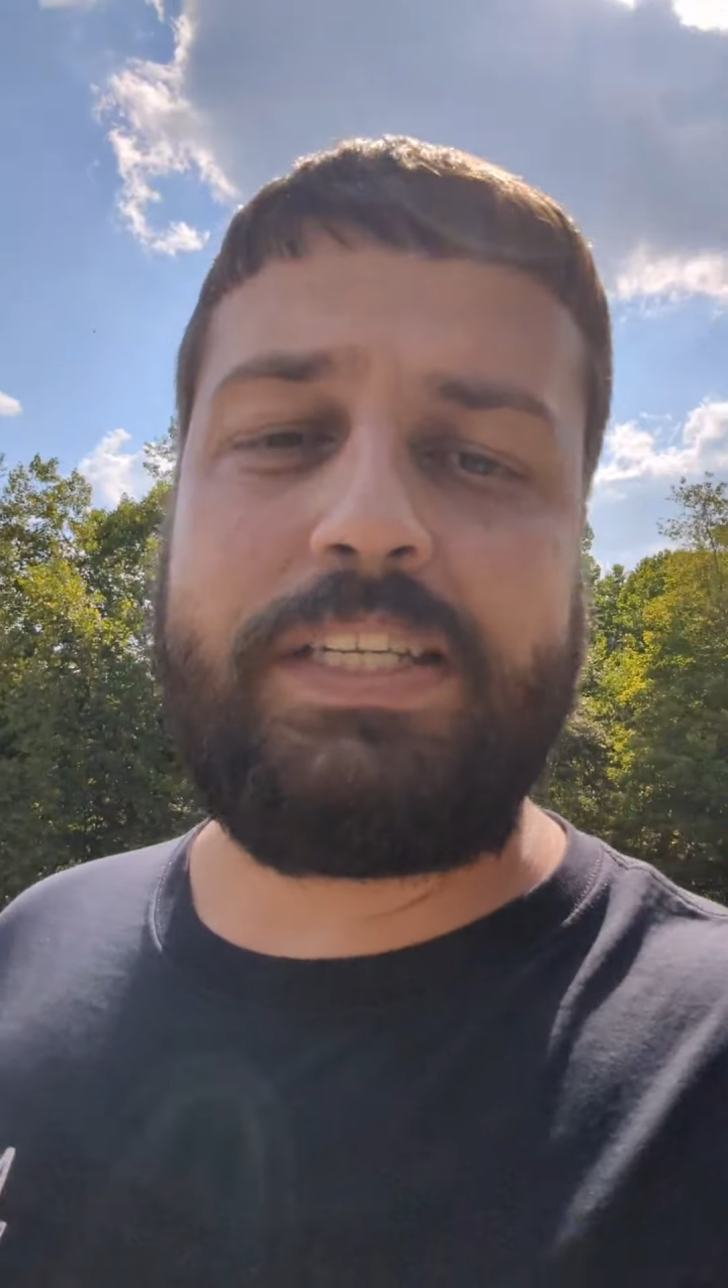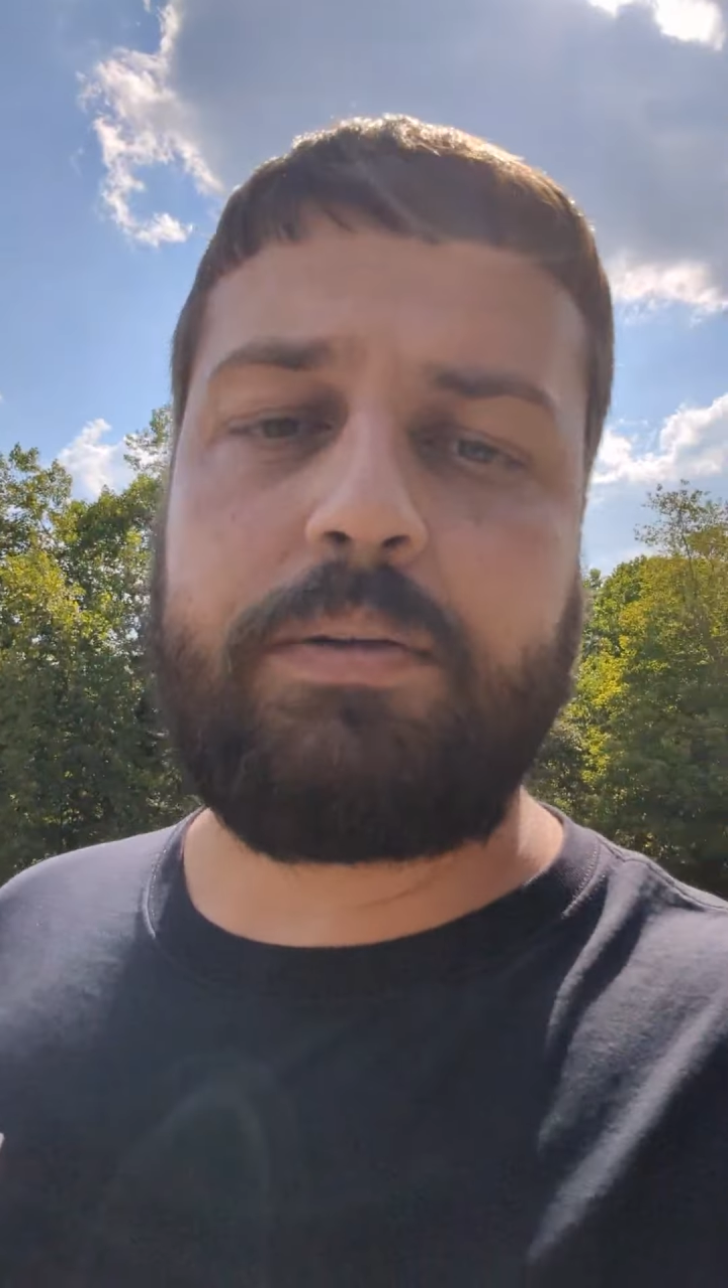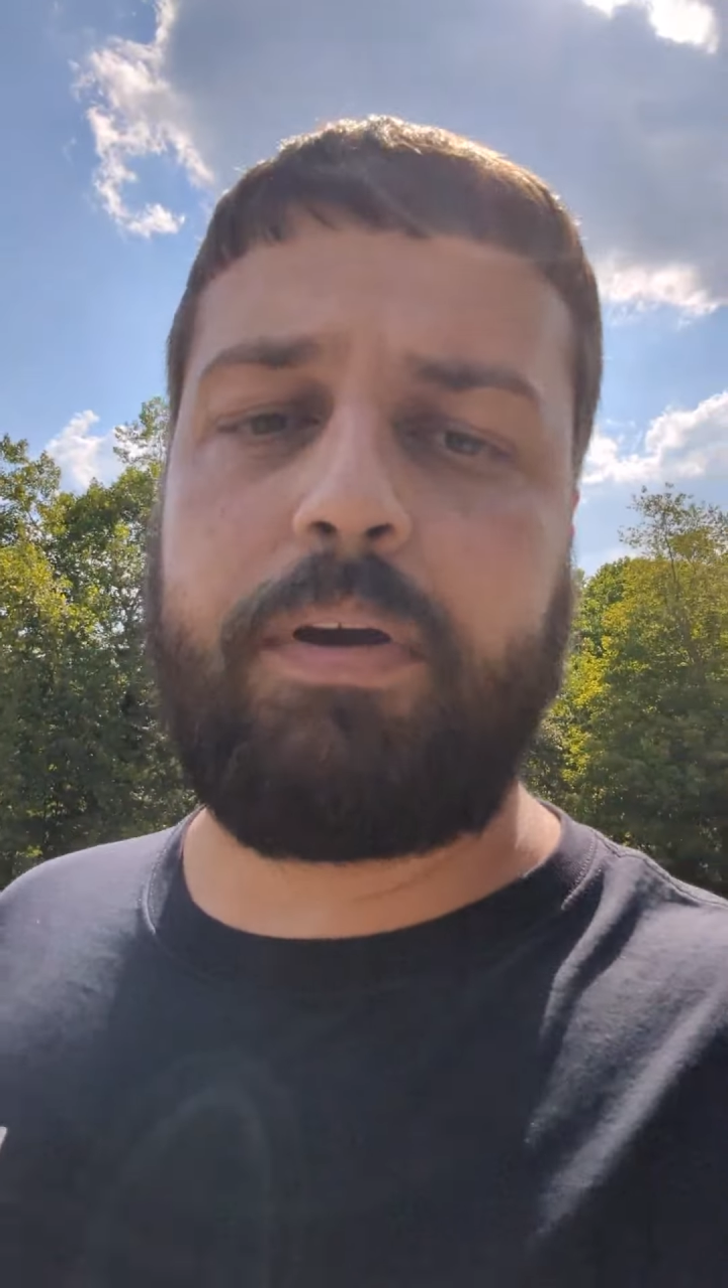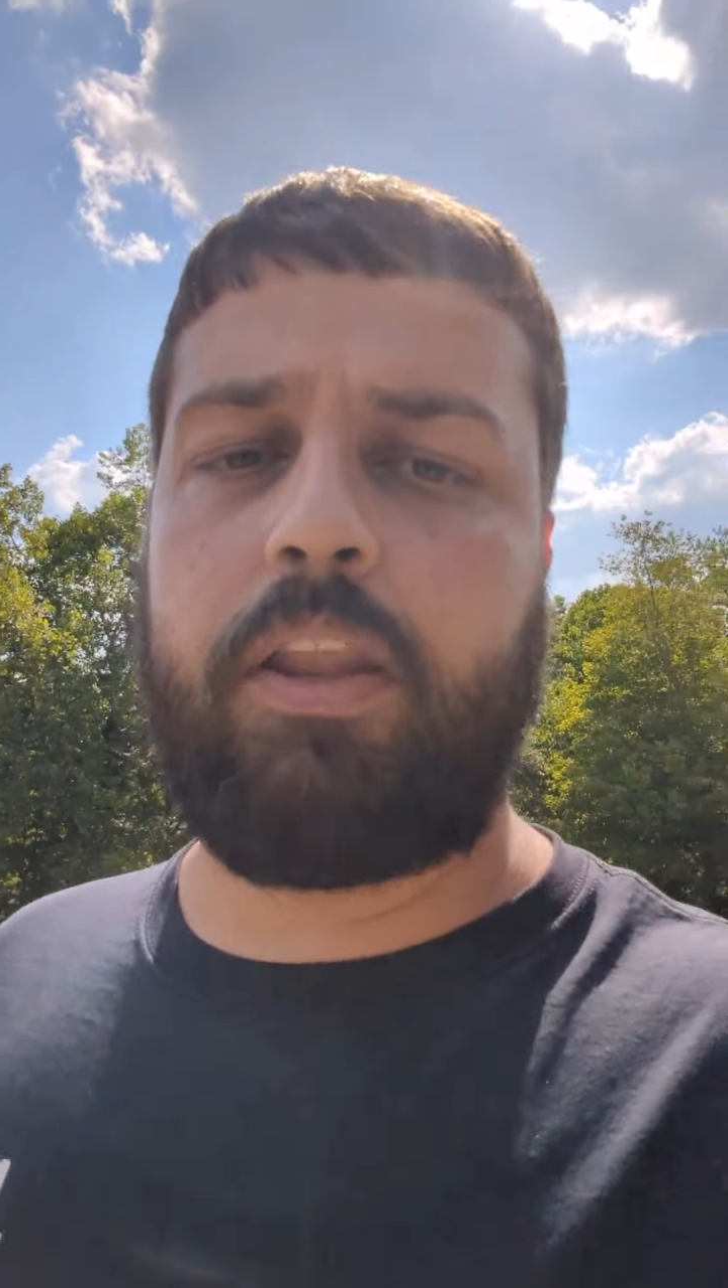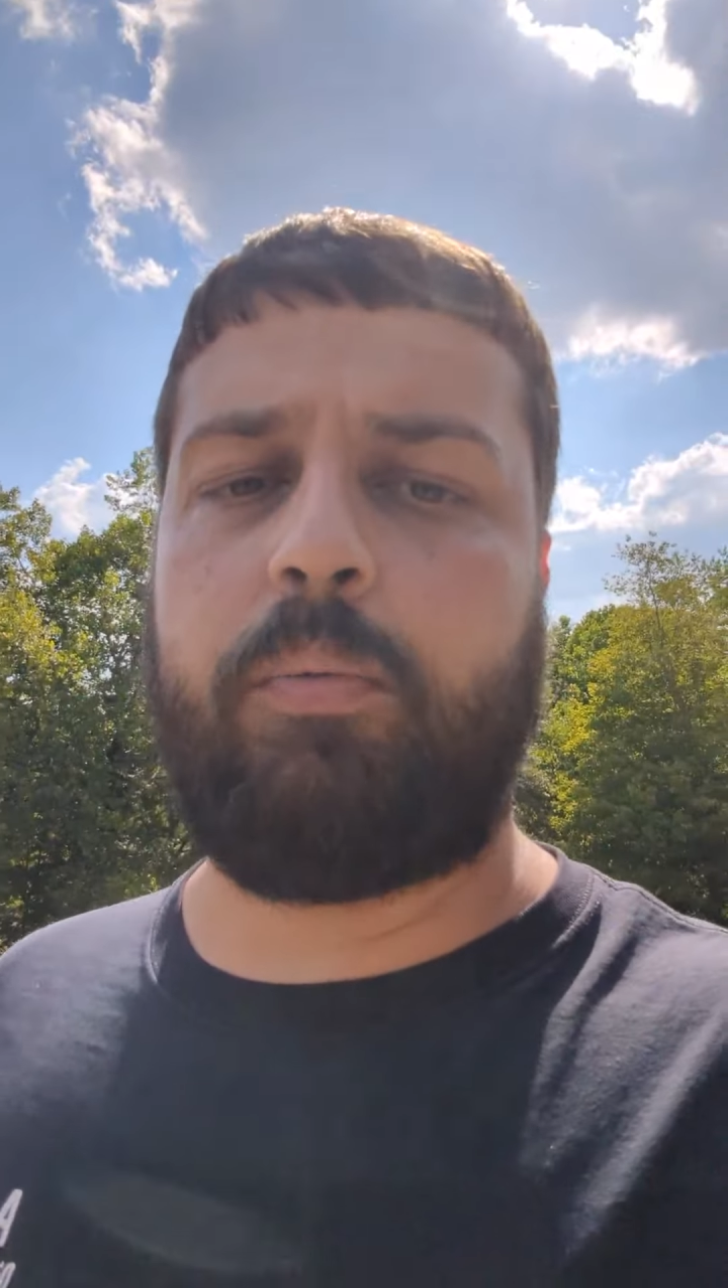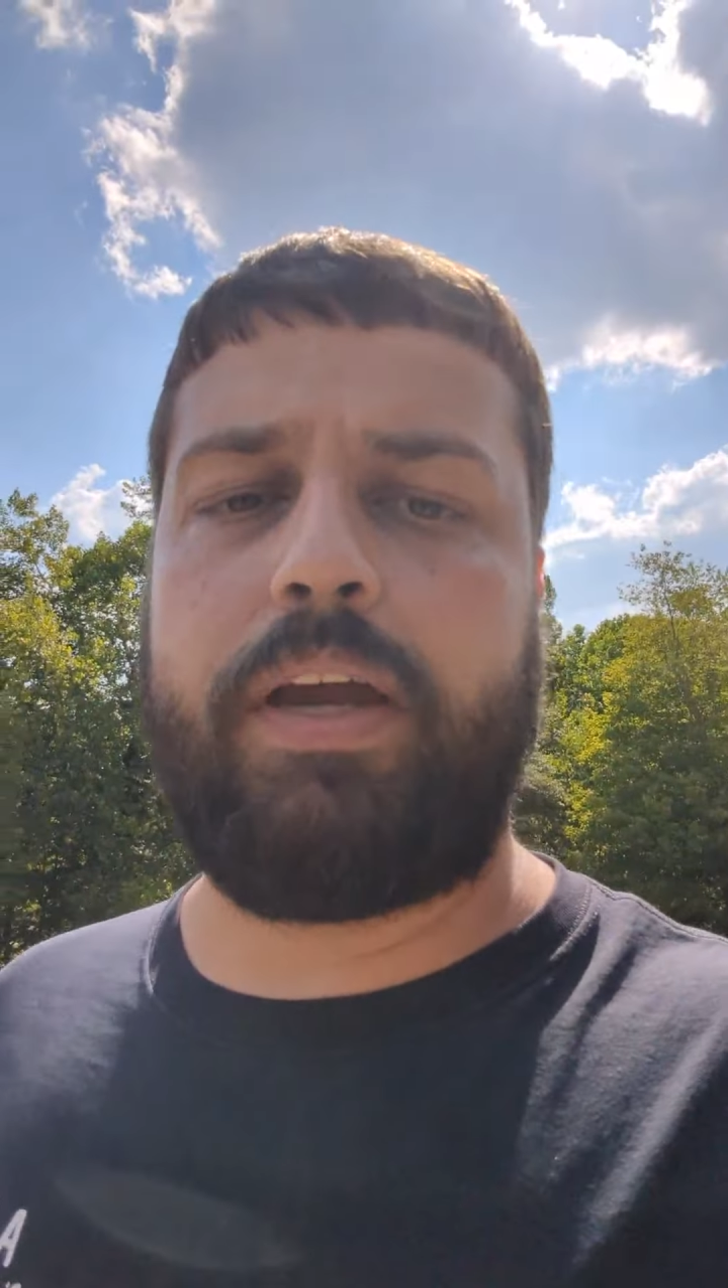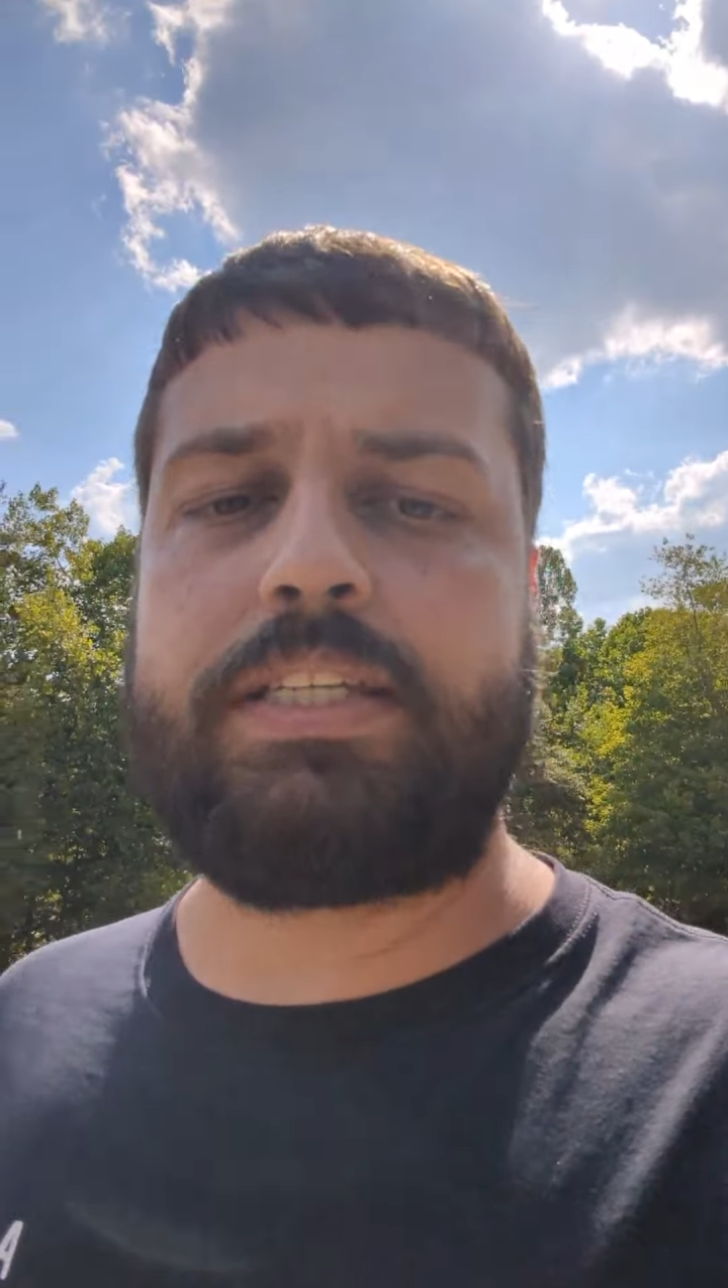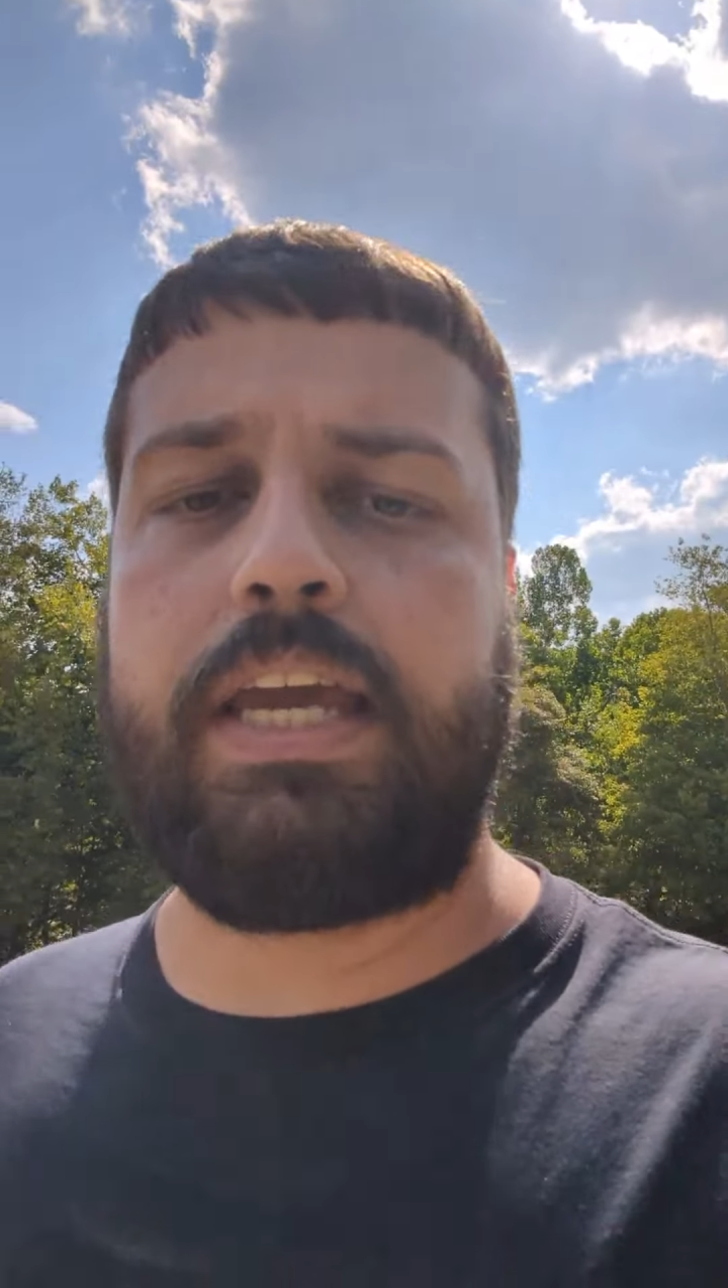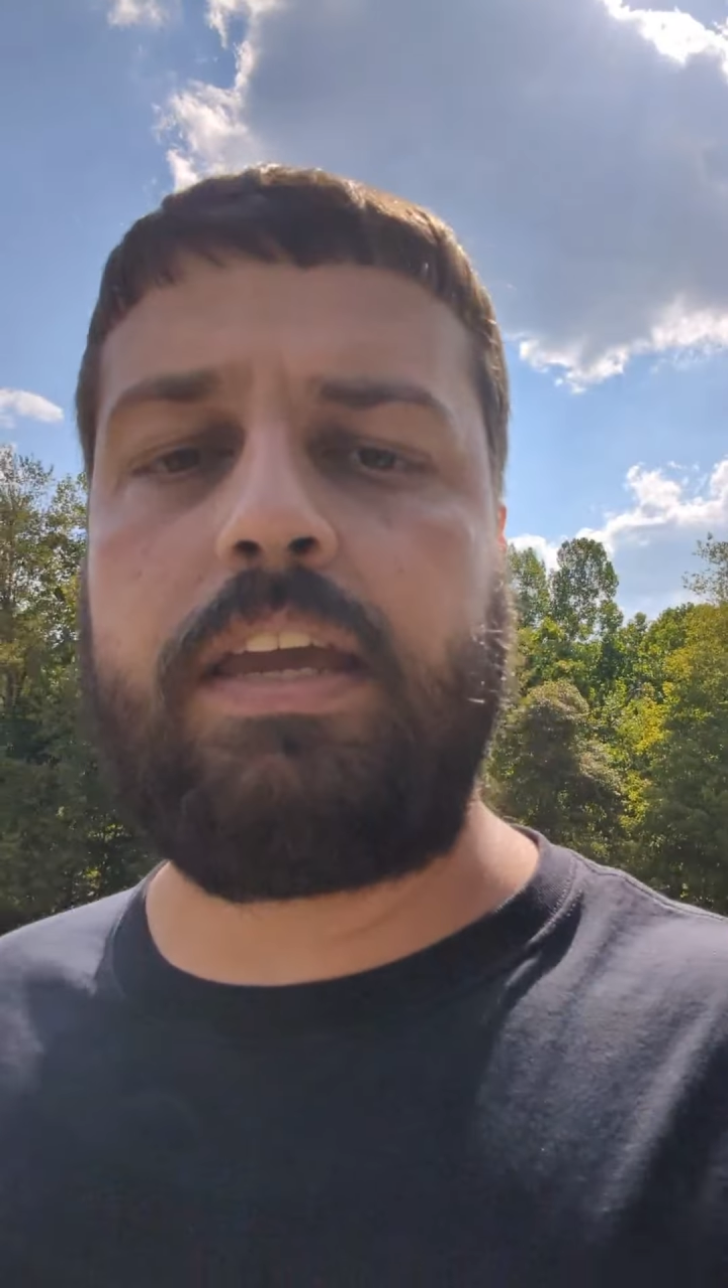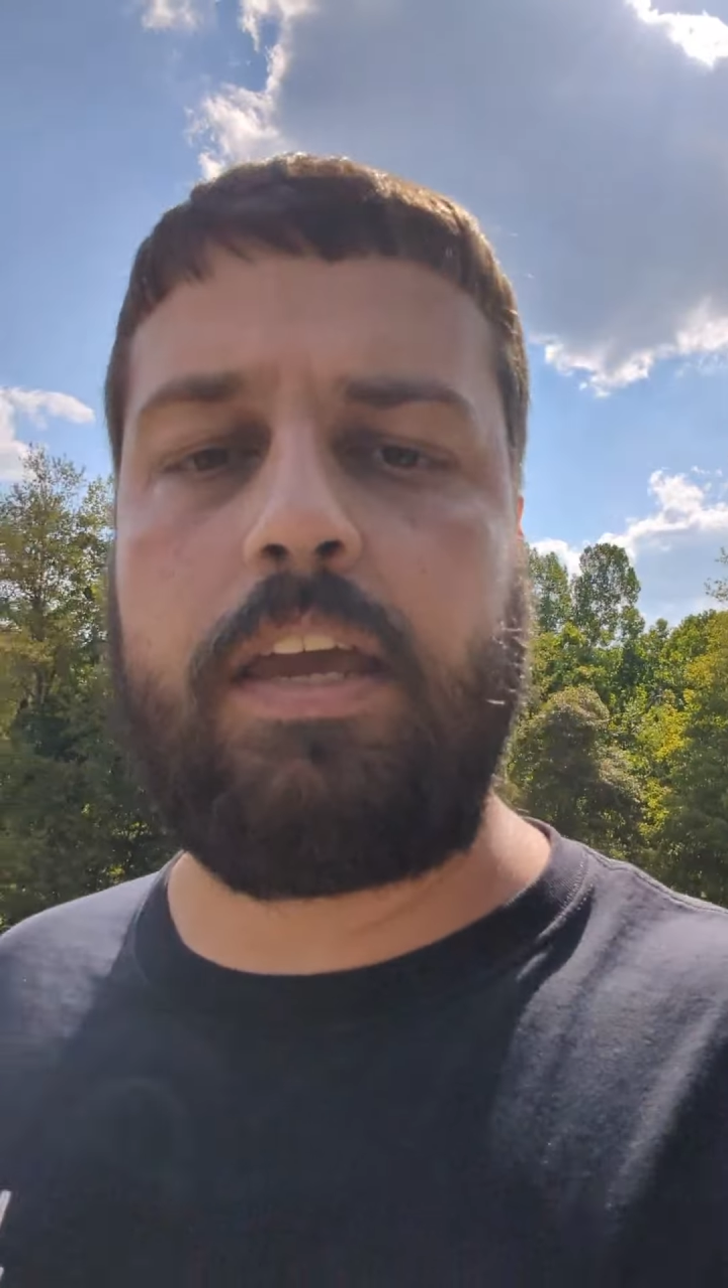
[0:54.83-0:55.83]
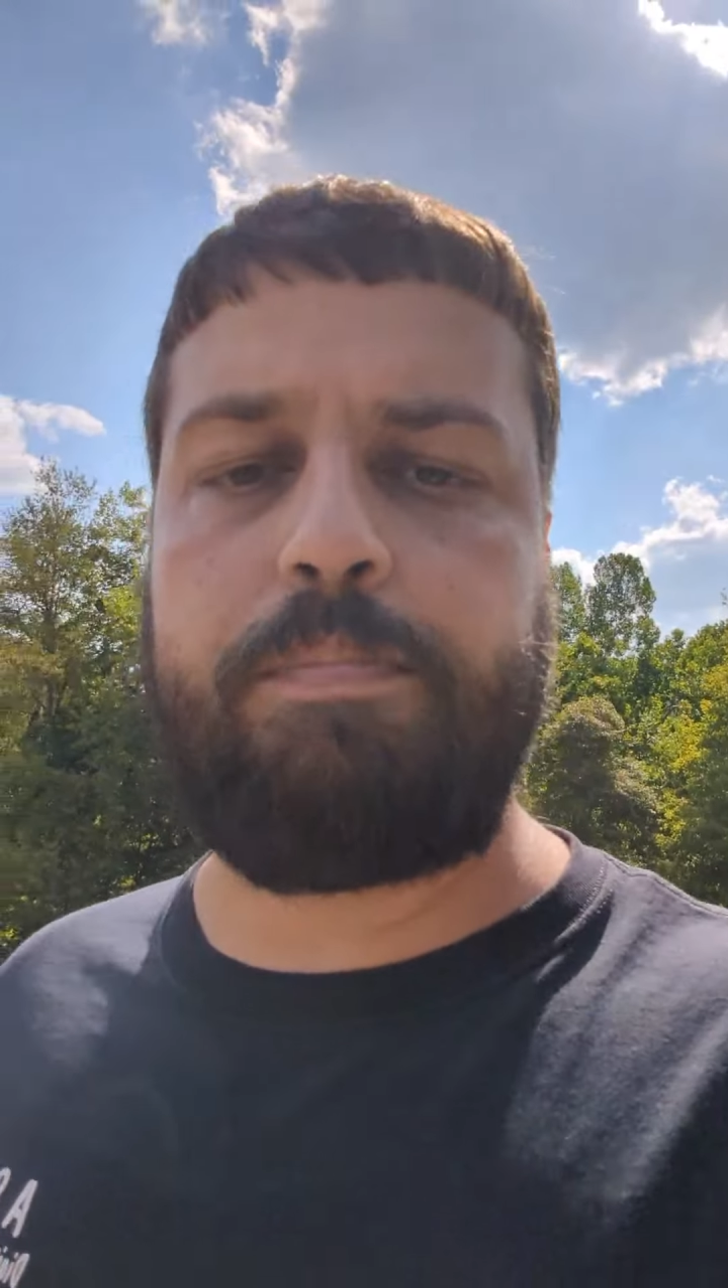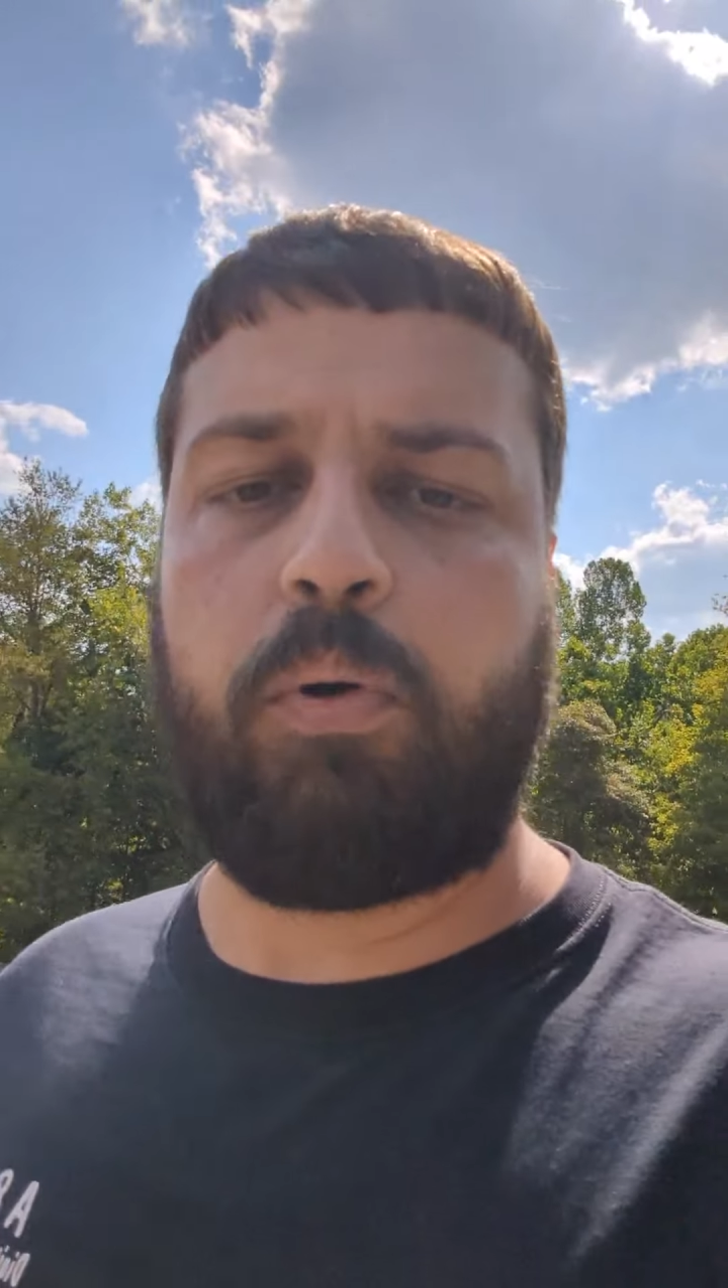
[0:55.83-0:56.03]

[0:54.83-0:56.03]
some other ways he can get